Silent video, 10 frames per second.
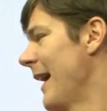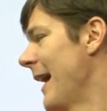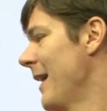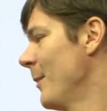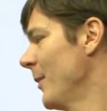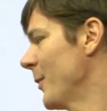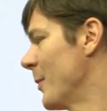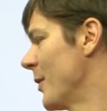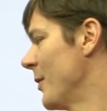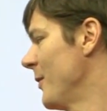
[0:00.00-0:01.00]
Animals
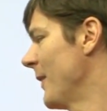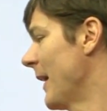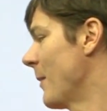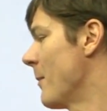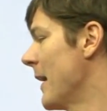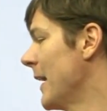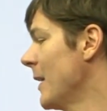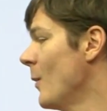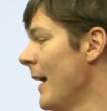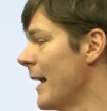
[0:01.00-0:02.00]
move in
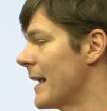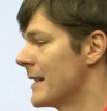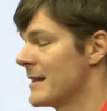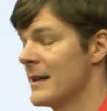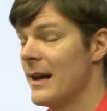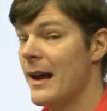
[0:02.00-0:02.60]
many ways.